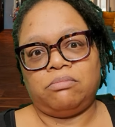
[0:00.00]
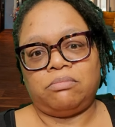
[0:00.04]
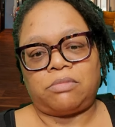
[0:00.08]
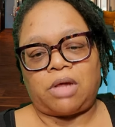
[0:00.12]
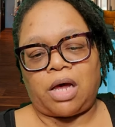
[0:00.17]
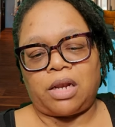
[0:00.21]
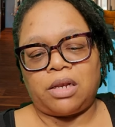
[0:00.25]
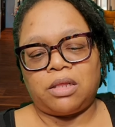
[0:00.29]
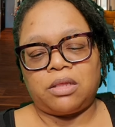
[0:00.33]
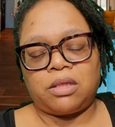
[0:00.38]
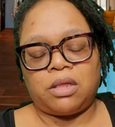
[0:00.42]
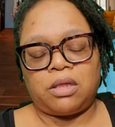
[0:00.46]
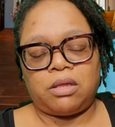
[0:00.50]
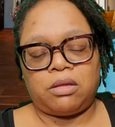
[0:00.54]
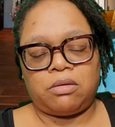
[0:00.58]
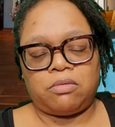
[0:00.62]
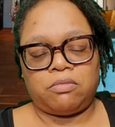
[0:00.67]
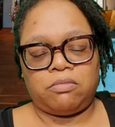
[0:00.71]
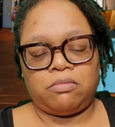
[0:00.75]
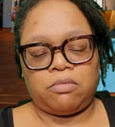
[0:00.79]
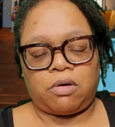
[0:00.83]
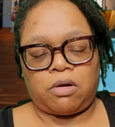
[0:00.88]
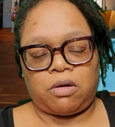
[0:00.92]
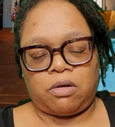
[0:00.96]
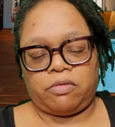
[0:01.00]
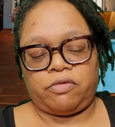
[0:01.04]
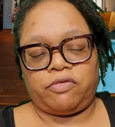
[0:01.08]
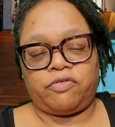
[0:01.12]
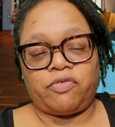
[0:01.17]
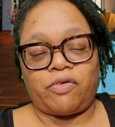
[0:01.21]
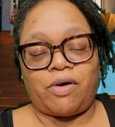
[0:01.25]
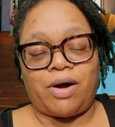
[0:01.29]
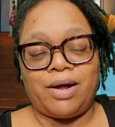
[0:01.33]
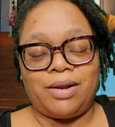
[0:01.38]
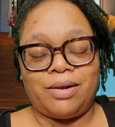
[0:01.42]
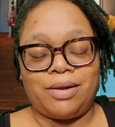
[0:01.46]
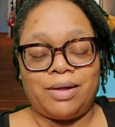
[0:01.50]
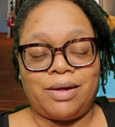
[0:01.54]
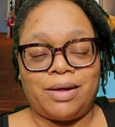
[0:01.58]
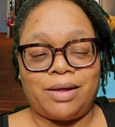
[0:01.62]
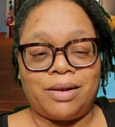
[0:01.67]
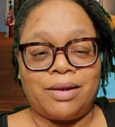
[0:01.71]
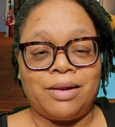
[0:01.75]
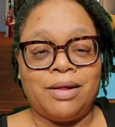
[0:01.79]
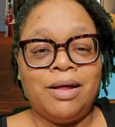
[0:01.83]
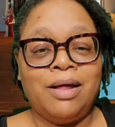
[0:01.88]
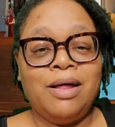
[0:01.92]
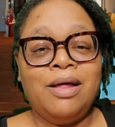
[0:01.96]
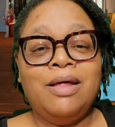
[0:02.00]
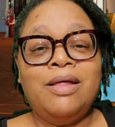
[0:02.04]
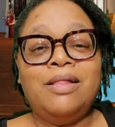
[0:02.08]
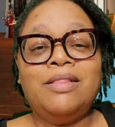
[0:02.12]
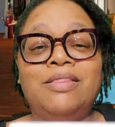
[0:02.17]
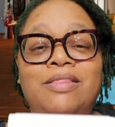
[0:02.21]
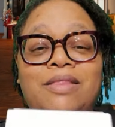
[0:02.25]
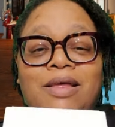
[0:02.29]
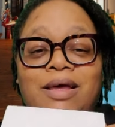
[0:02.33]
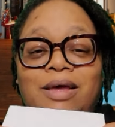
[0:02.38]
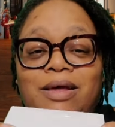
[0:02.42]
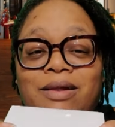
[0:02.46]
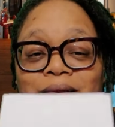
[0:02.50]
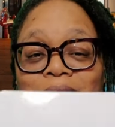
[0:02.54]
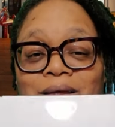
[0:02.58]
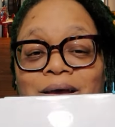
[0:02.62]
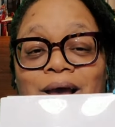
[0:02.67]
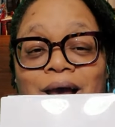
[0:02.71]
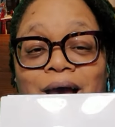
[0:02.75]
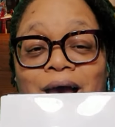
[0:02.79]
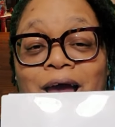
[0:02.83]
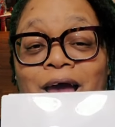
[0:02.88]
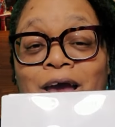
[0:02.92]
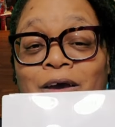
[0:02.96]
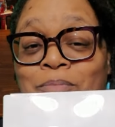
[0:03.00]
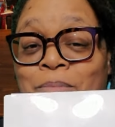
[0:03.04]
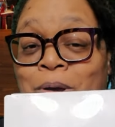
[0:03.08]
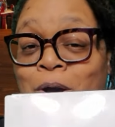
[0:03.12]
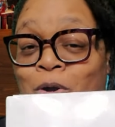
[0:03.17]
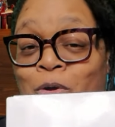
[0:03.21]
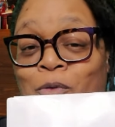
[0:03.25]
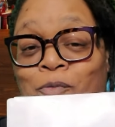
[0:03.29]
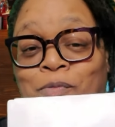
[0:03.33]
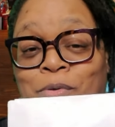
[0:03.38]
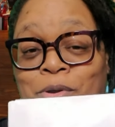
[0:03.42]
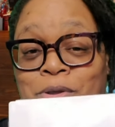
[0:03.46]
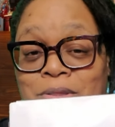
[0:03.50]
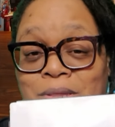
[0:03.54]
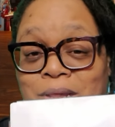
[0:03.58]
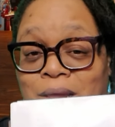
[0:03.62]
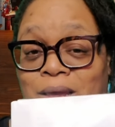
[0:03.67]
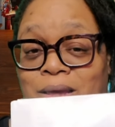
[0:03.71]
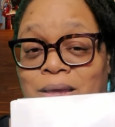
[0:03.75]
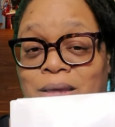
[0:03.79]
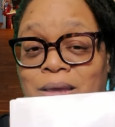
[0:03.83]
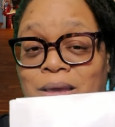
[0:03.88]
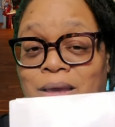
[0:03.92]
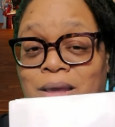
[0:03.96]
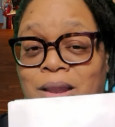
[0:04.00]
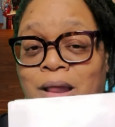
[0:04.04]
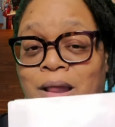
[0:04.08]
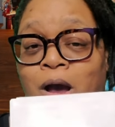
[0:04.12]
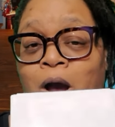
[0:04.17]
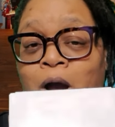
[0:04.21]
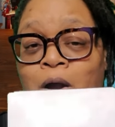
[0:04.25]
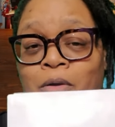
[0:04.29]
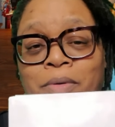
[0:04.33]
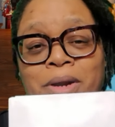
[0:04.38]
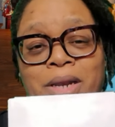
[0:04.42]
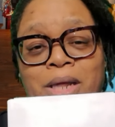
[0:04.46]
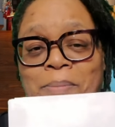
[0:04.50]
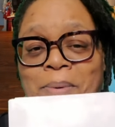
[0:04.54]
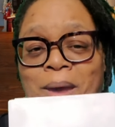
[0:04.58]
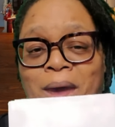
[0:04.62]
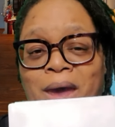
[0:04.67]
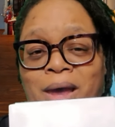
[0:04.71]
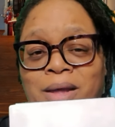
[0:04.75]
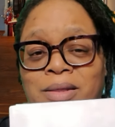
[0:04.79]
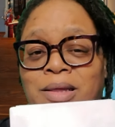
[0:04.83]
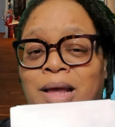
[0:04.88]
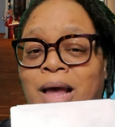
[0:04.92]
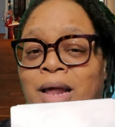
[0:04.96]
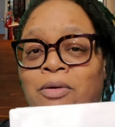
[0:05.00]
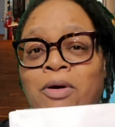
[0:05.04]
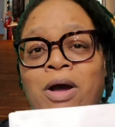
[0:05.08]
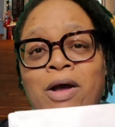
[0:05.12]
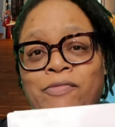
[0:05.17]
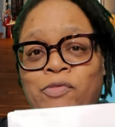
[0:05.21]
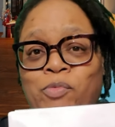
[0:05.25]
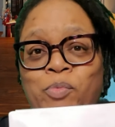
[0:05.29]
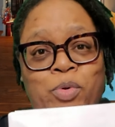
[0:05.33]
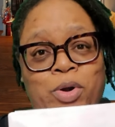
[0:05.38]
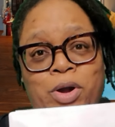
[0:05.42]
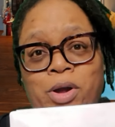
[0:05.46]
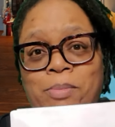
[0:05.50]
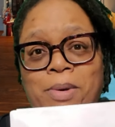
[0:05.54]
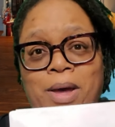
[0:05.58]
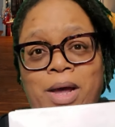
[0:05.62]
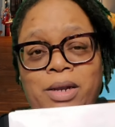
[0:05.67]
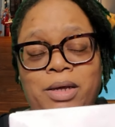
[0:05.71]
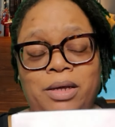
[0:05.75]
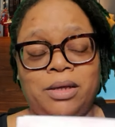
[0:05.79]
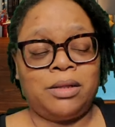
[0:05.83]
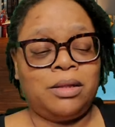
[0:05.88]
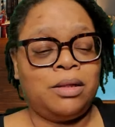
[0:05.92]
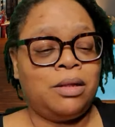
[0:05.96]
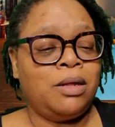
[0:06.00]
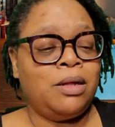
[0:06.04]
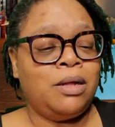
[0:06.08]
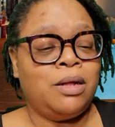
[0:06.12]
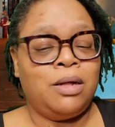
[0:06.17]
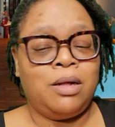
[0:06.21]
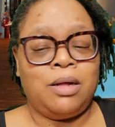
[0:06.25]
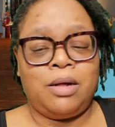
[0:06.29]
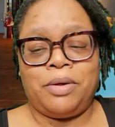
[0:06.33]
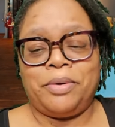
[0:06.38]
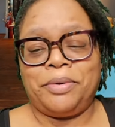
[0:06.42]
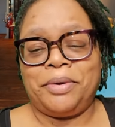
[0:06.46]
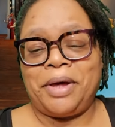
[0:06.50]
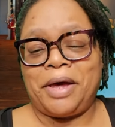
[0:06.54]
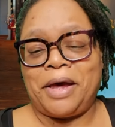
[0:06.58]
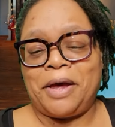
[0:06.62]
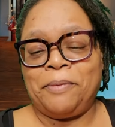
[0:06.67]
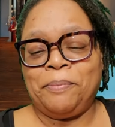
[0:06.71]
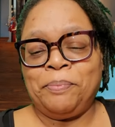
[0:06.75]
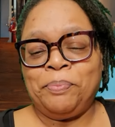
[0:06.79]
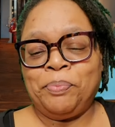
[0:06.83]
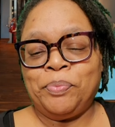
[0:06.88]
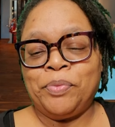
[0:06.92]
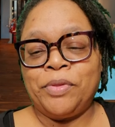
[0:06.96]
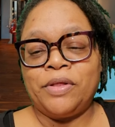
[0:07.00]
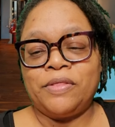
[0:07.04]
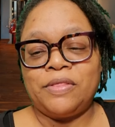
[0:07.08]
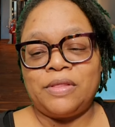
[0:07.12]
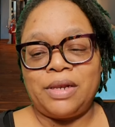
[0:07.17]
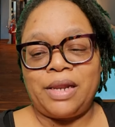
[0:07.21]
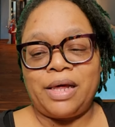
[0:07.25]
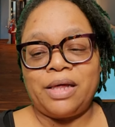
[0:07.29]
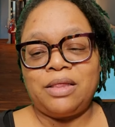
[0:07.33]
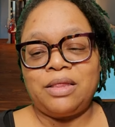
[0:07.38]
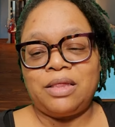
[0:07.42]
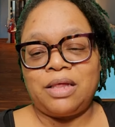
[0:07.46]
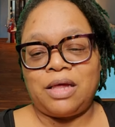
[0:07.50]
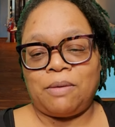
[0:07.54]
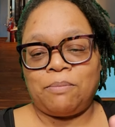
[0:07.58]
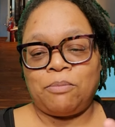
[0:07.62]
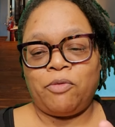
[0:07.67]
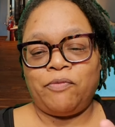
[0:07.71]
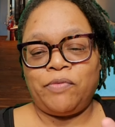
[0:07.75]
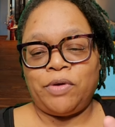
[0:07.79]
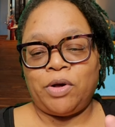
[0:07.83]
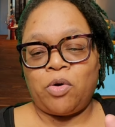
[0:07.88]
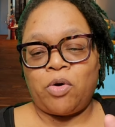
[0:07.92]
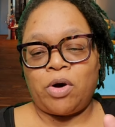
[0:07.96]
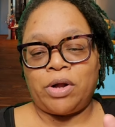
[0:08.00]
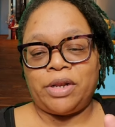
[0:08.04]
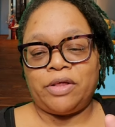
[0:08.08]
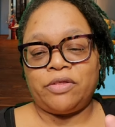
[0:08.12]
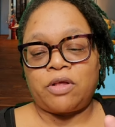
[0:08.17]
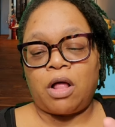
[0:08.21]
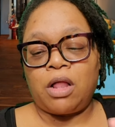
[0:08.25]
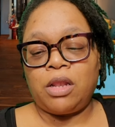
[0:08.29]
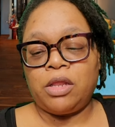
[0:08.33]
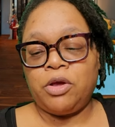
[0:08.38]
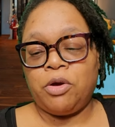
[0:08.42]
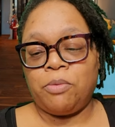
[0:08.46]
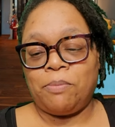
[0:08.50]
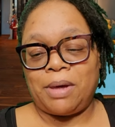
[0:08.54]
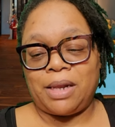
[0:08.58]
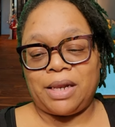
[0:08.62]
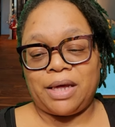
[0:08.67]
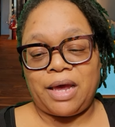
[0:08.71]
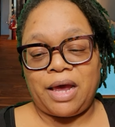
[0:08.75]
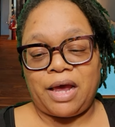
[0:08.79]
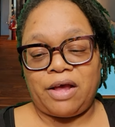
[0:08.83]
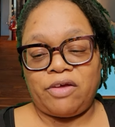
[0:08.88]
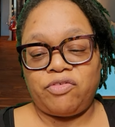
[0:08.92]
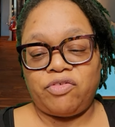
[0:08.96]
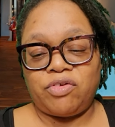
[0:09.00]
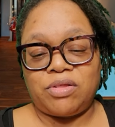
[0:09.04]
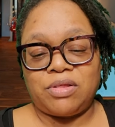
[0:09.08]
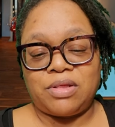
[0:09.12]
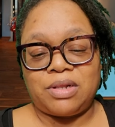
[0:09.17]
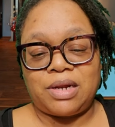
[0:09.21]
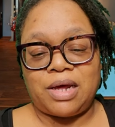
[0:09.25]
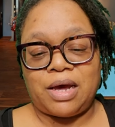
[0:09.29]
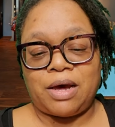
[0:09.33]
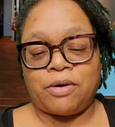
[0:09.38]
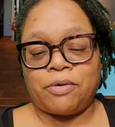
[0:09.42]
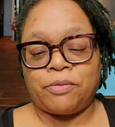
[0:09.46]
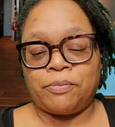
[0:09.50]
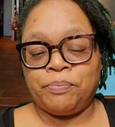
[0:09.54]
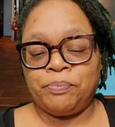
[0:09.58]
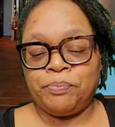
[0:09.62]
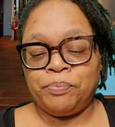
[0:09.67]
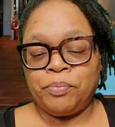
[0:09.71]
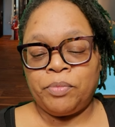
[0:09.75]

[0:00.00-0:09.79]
honestly on dry land, then I have my own first aid kit already packed. I don't have to worry about it. Okay, the next thing, moving on, is all of your medications. Now